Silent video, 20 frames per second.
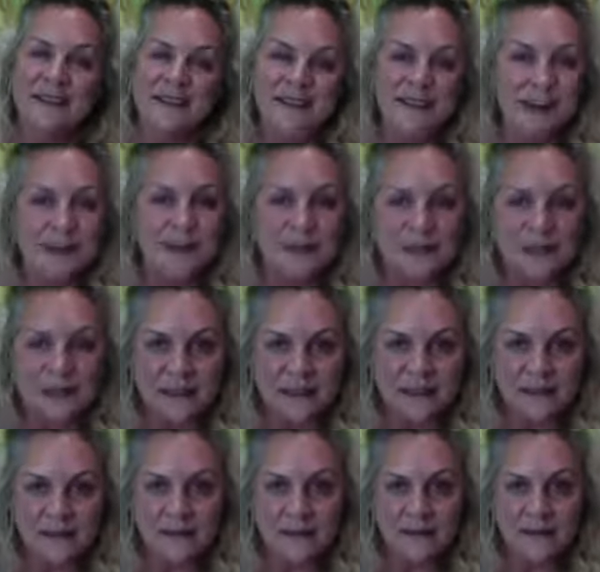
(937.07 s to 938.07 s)

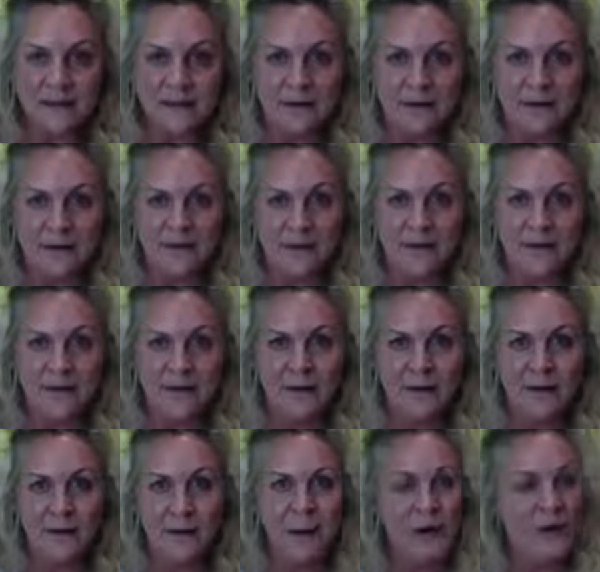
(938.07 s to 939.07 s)
doubting
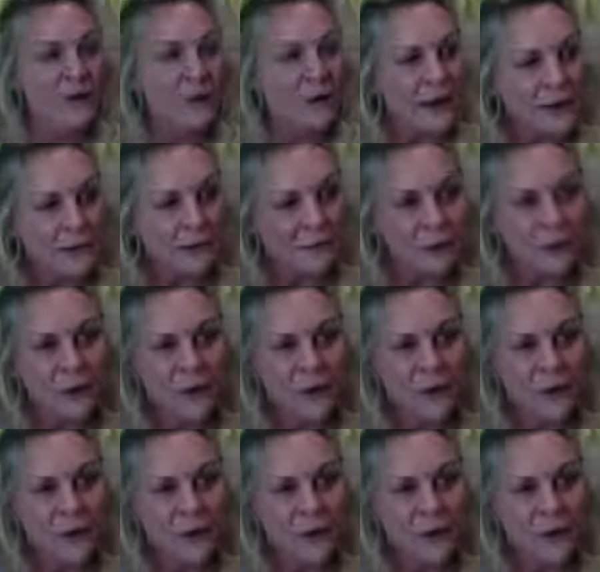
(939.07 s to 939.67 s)
where you can